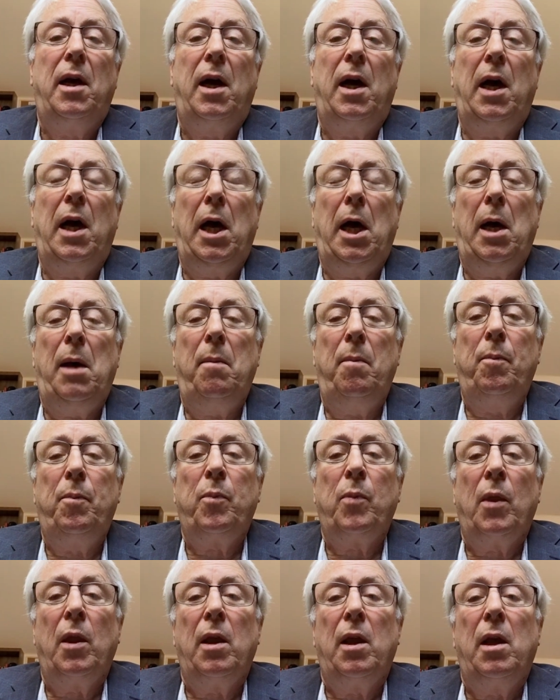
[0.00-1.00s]

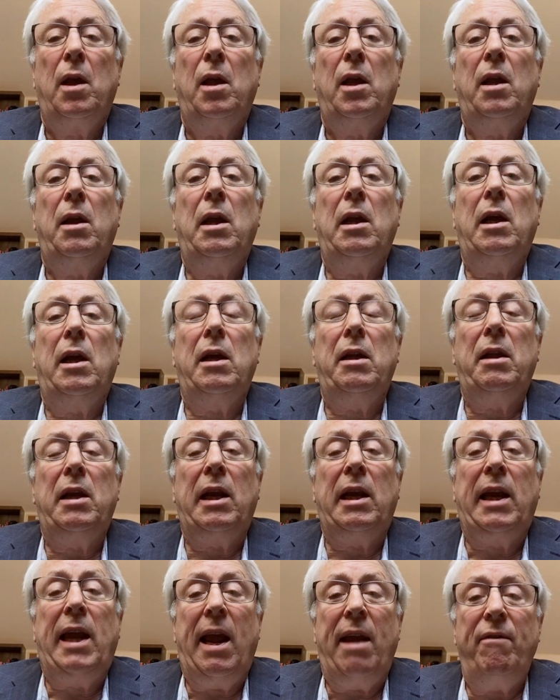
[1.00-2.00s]

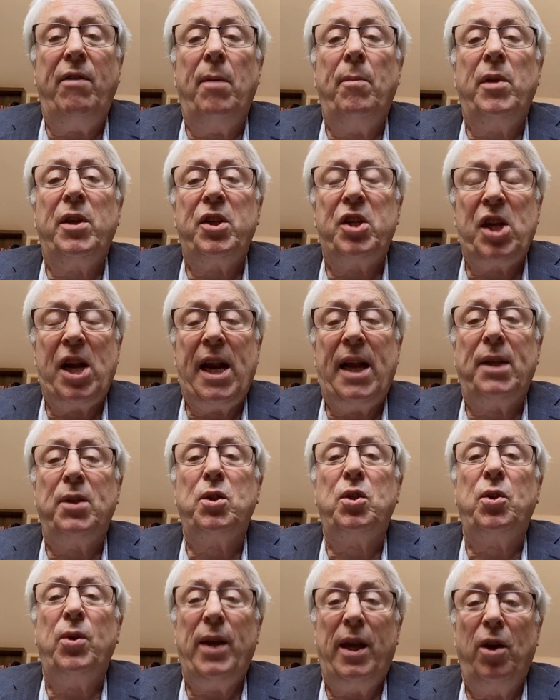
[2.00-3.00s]
It gave them a
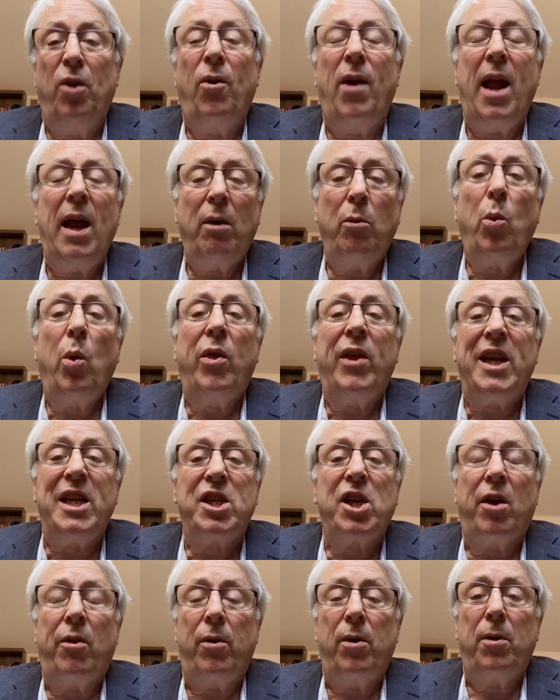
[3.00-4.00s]
chance to interact with
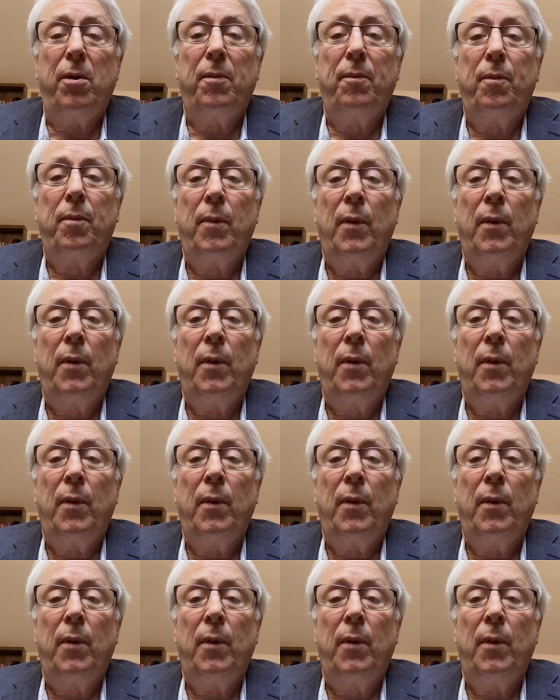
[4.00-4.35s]
each other.